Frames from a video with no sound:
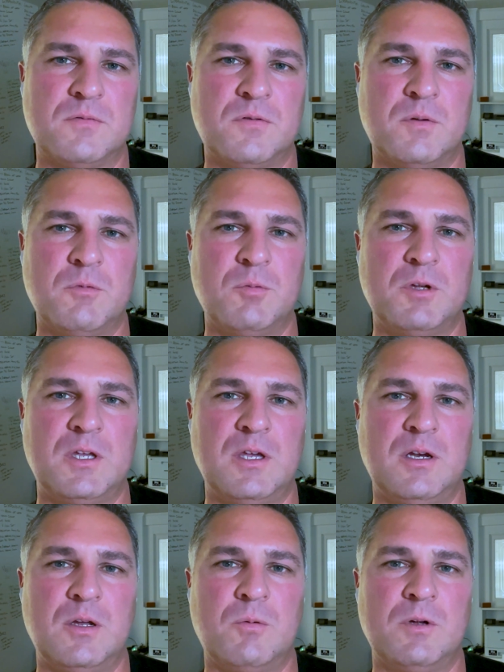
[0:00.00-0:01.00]
From the
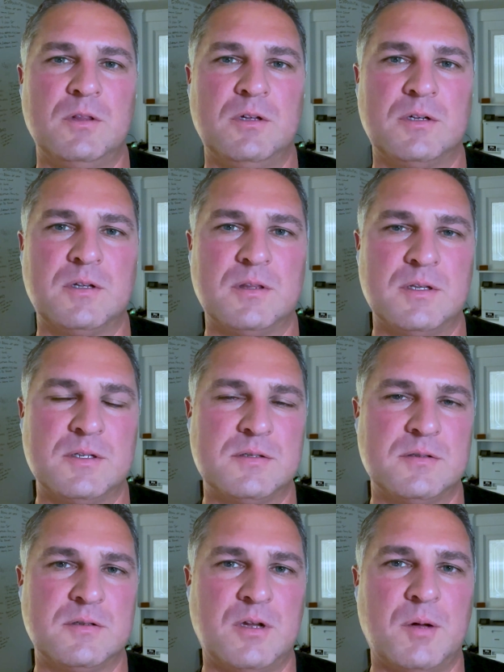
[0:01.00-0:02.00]
beginning, we looked at this as an